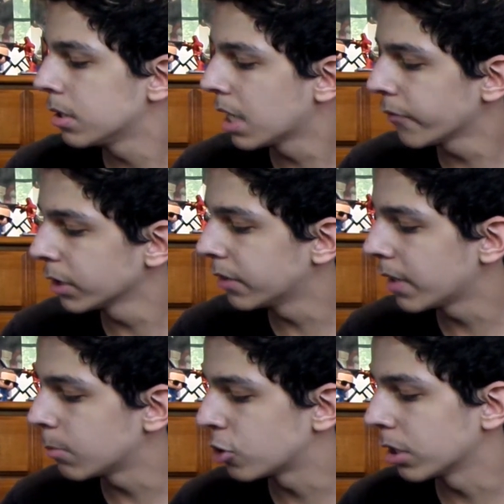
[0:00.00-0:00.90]
covering the
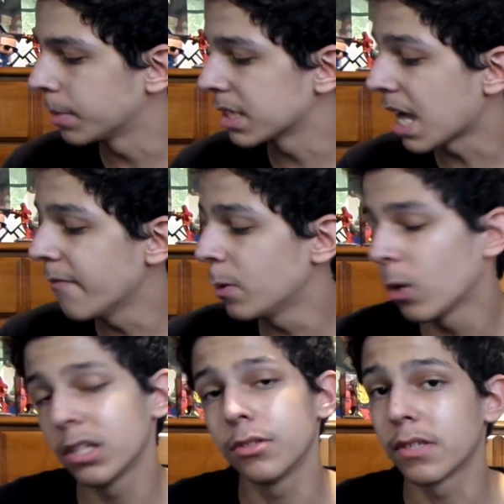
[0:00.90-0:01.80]
Venom trailer, because I've been
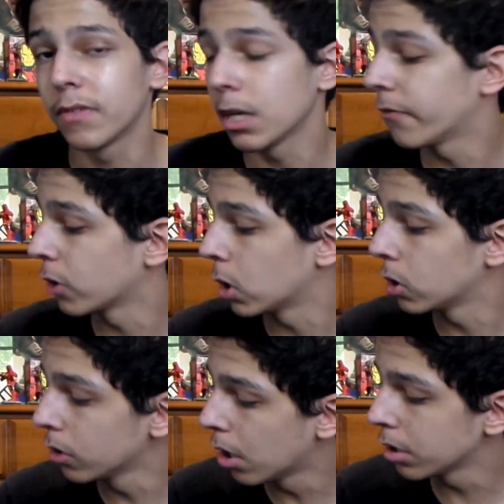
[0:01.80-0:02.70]
wanting to do this video for a
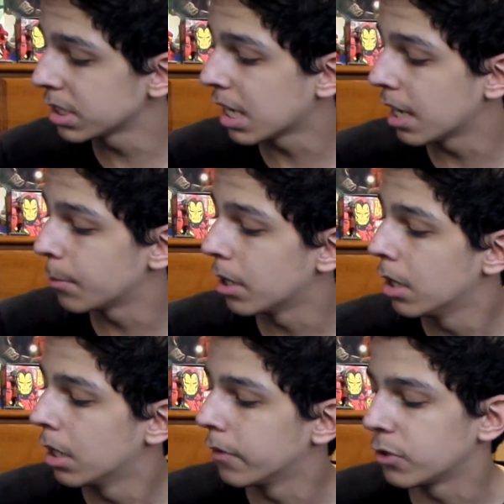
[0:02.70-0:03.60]
long time
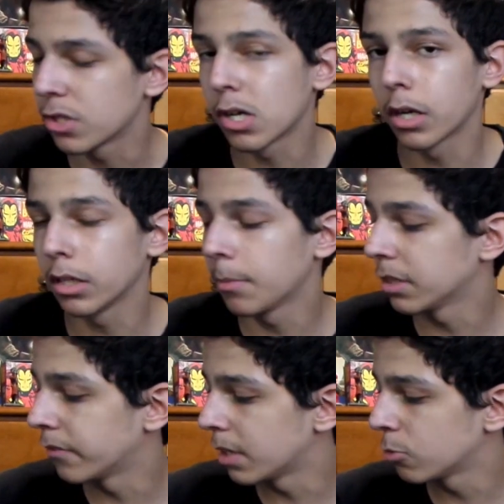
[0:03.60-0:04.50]
of just talking
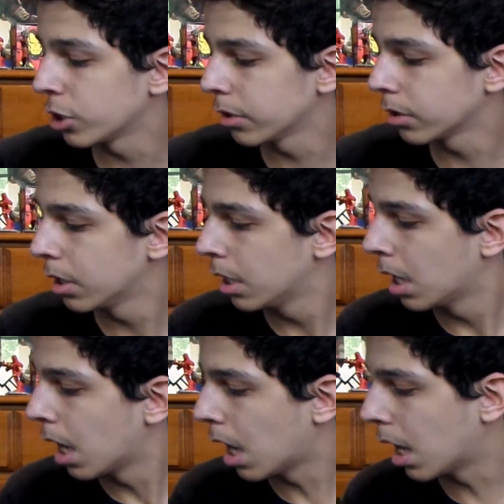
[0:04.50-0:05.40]
about the Venom trailer,
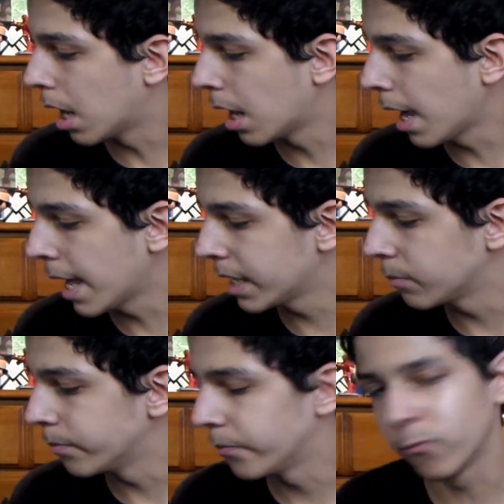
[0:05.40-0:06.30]
and
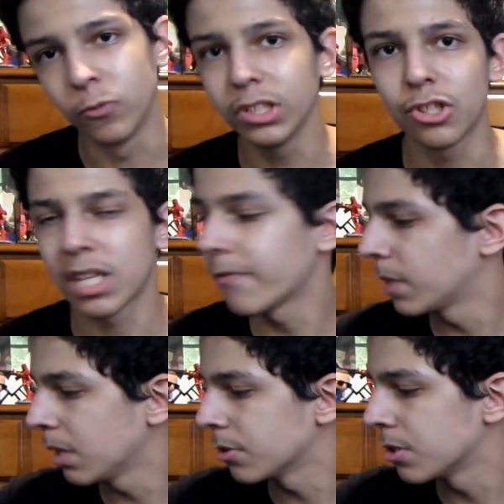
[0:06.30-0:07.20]
I really just haven't
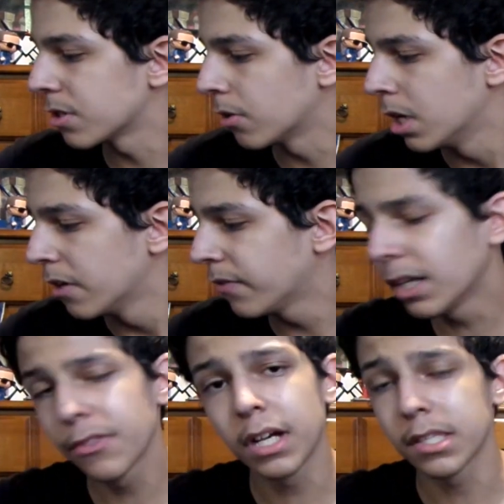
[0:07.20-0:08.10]
been able to. So,
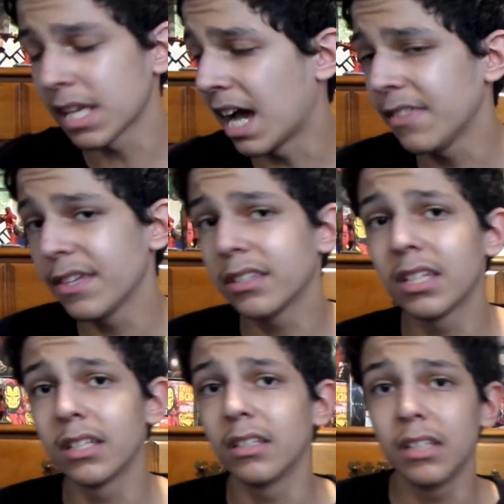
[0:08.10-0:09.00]
final thoughts, I think
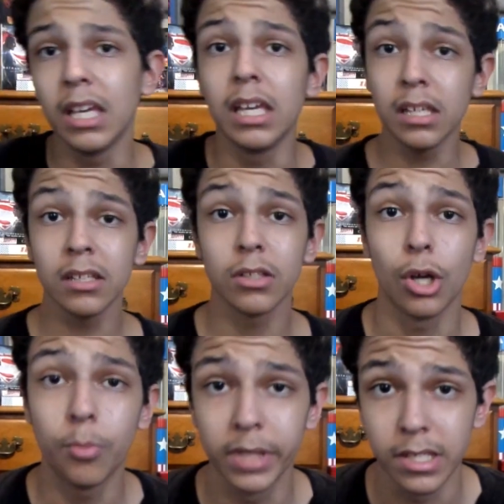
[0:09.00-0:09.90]
that it can
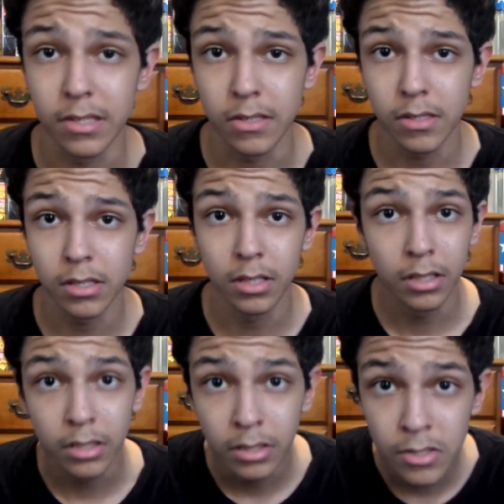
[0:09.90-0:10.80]
go places.
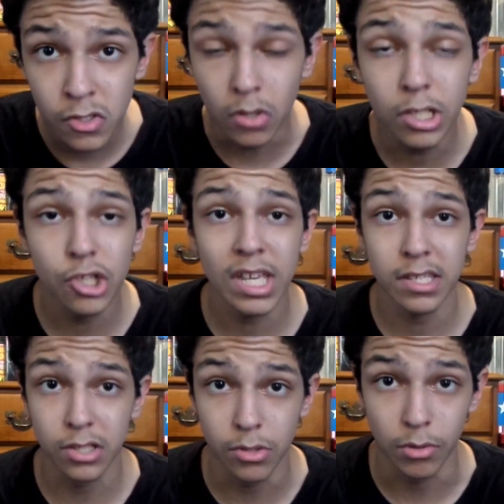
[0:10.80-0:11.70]
Sony just
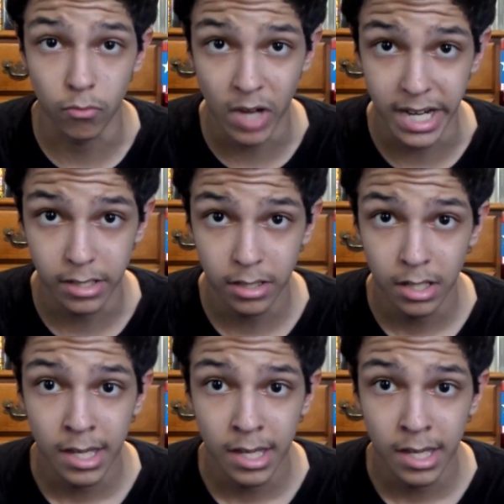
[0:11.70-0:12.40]
has to do it right.